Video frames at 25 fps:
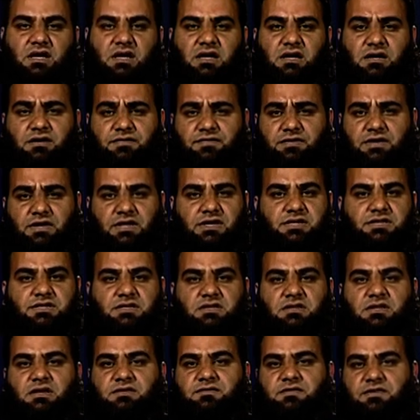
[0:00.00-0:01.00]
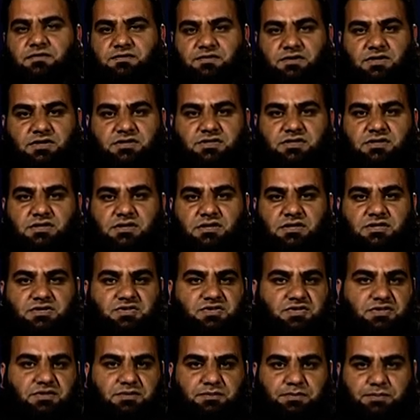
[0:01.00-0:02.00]
Definition of the function is
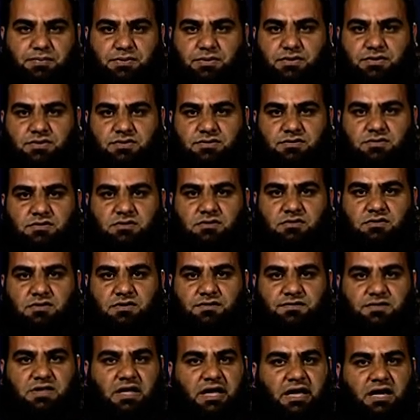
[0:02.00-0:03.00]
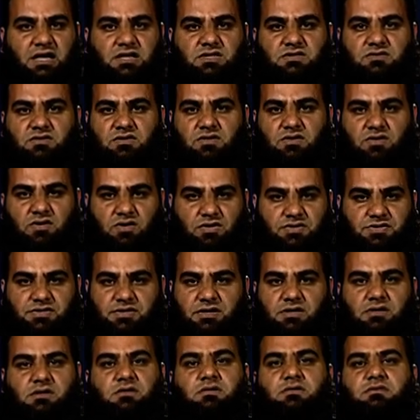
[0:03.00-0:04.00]
composed of the actual
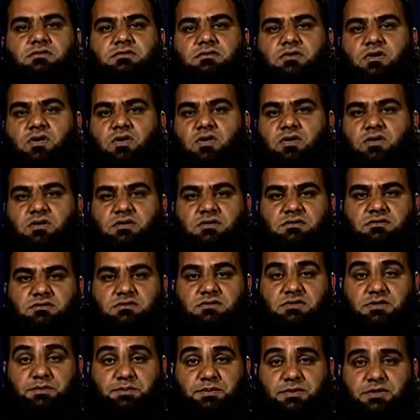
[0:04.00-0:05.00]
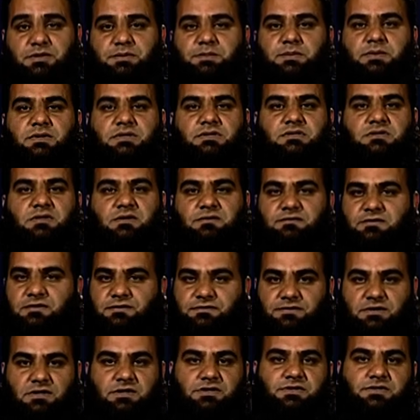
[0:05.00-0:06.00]
logic or the purpose of the
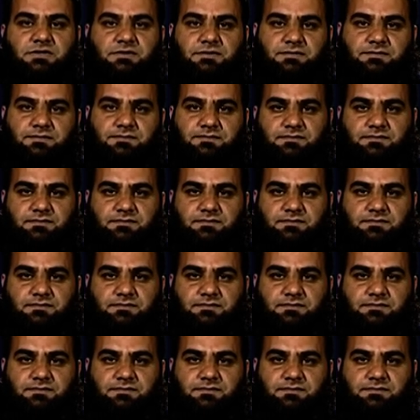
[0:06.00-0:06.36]
function.